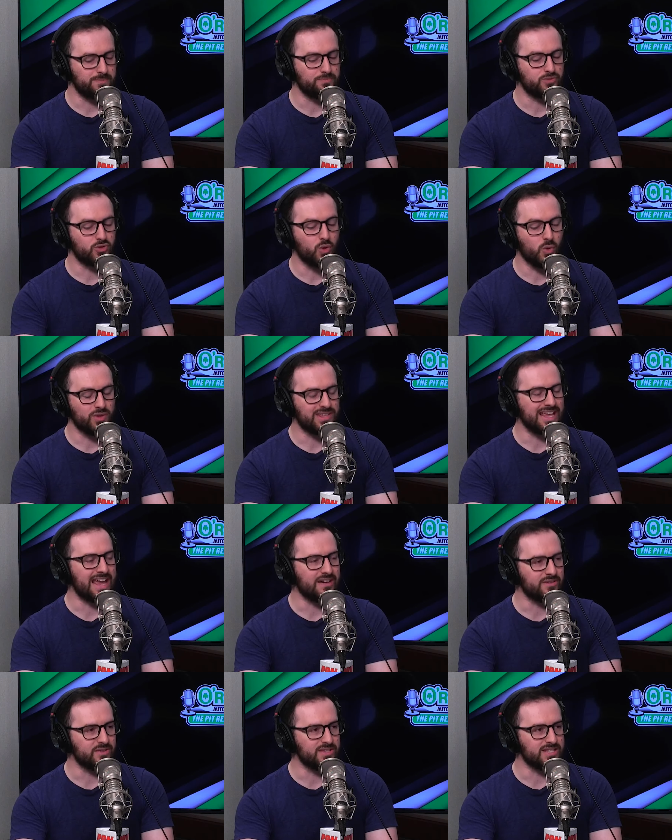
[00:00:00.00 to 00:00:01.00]
toward the
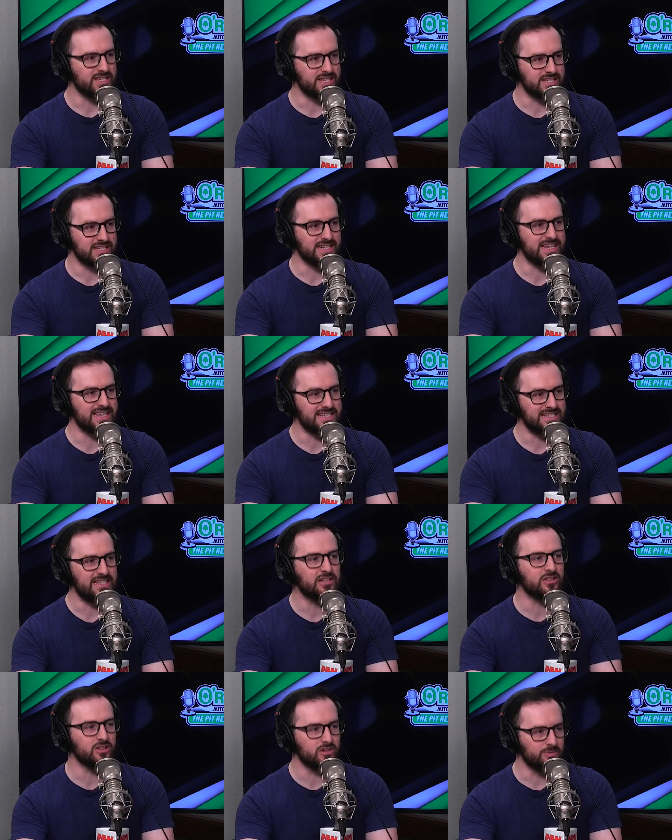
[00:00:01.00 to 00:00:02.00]
end of the season, he's in
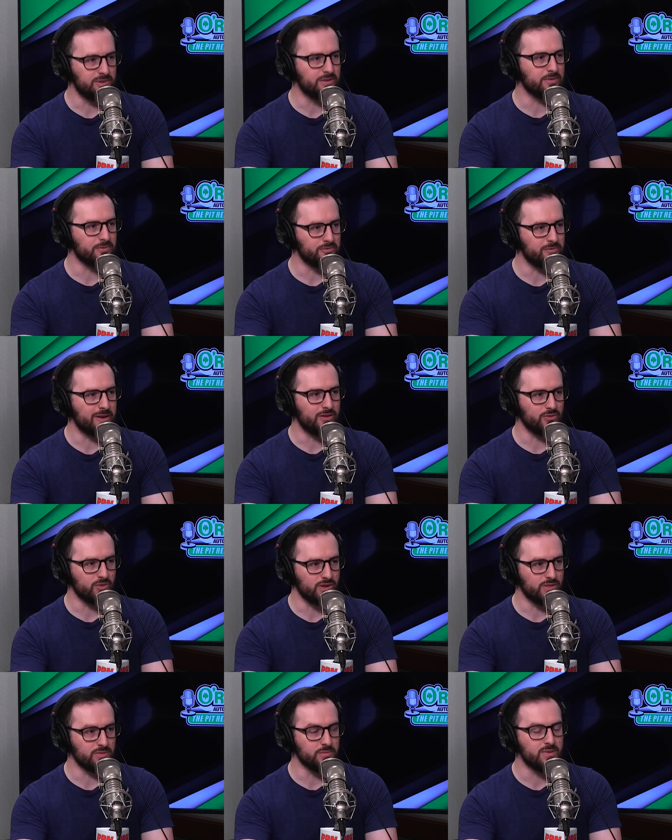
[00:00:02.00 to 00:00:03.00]
a little bit of better
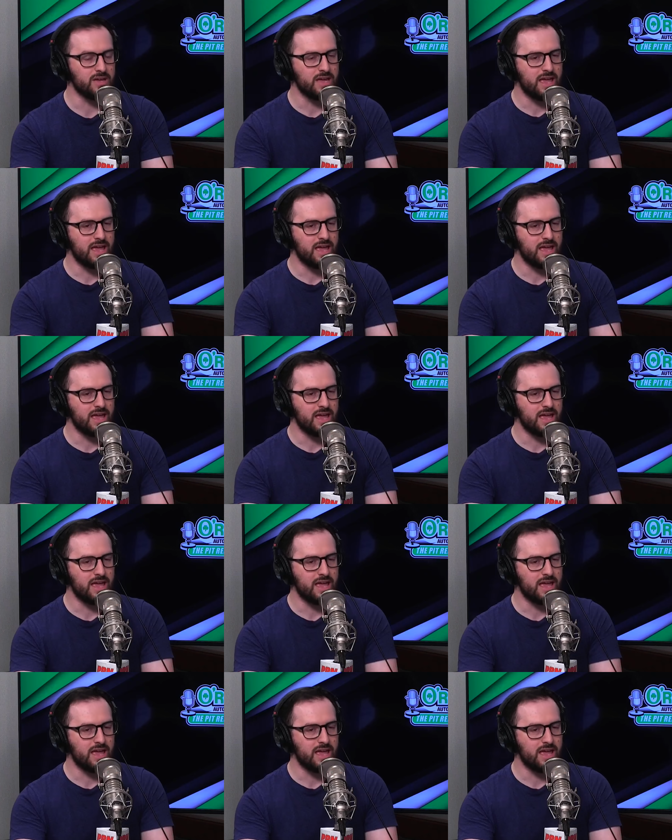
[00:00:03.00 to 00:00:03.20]
rhythm